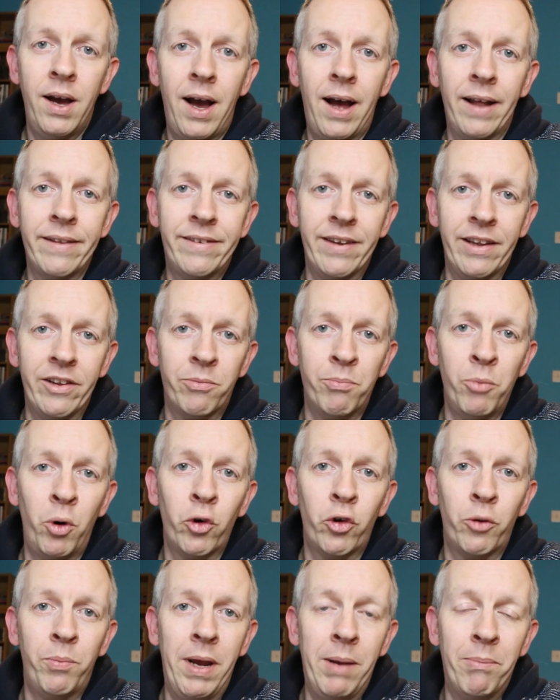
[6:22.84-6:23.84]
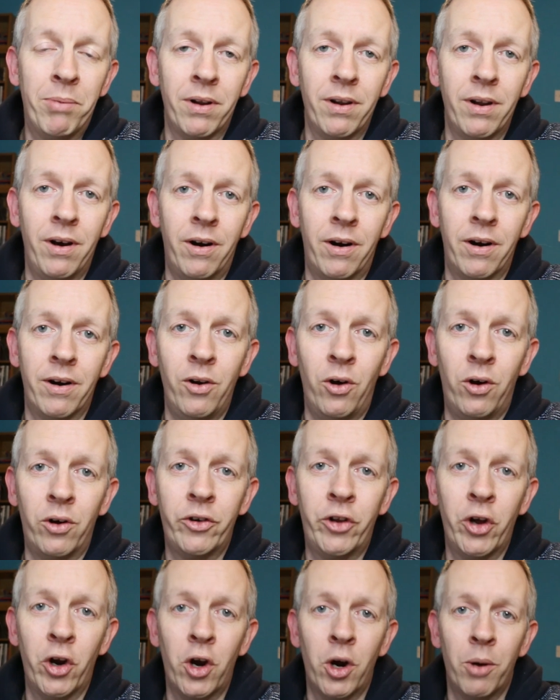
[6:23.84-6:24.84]
And since most people are
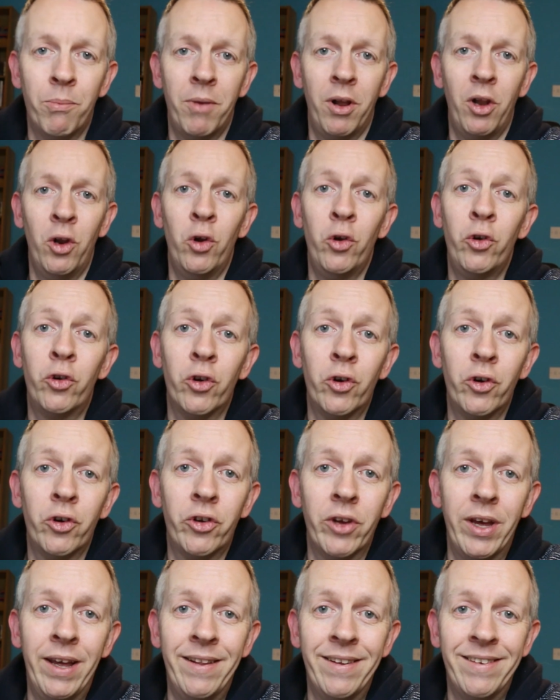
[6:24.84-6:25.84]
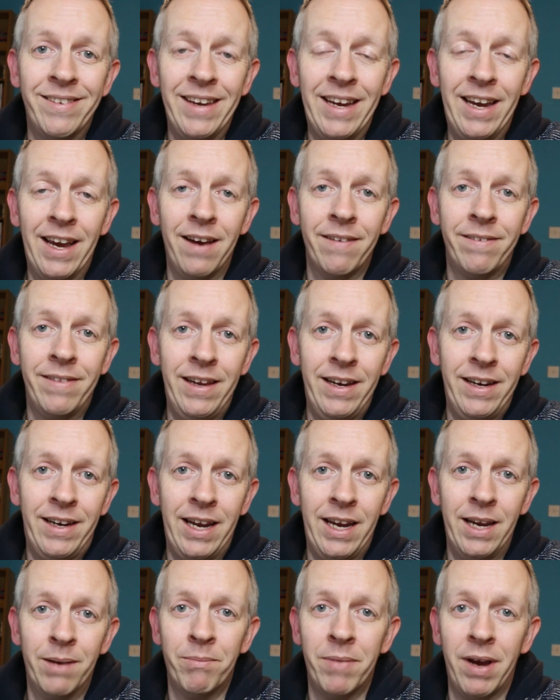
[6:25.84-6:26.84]
long-term losers in the CFD
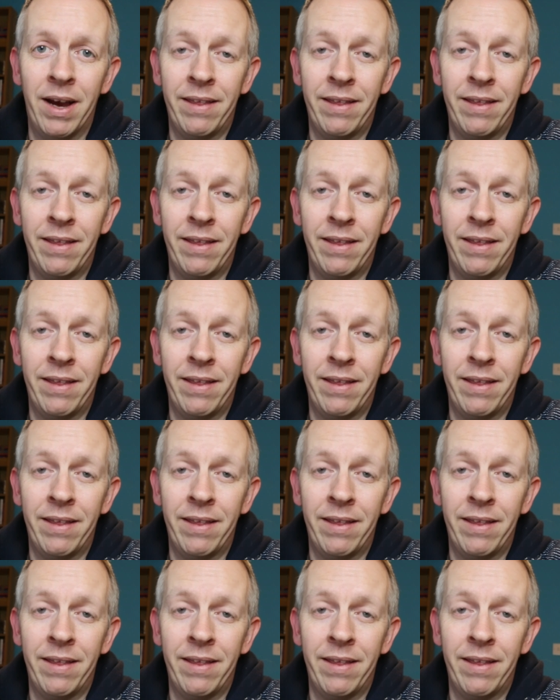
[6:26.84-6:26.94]
game,